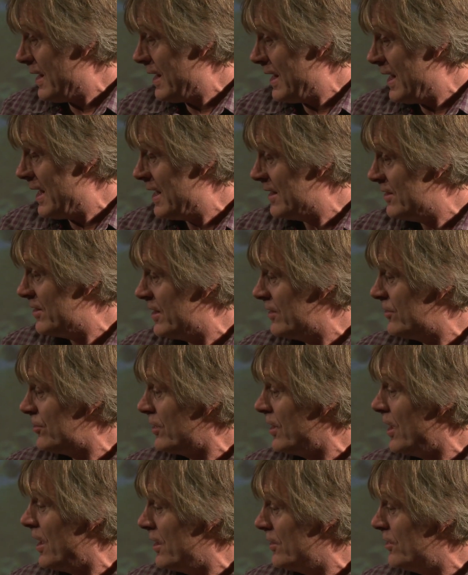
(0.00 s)
there's
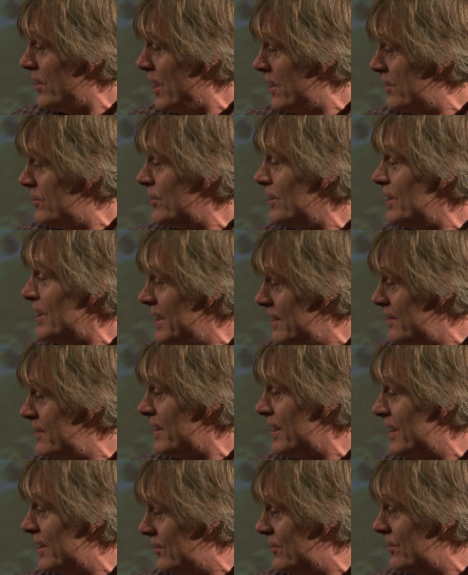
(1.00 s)

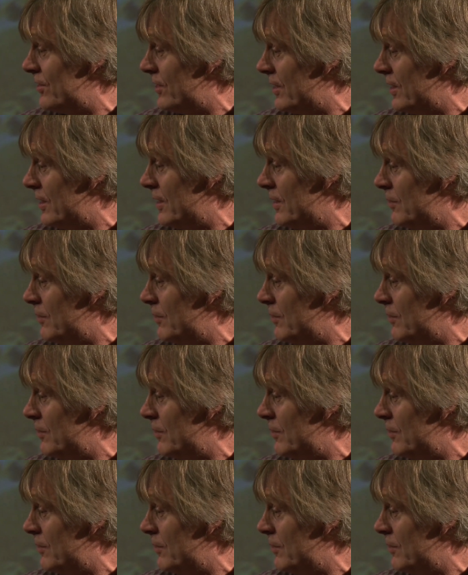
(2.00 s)
underneath it,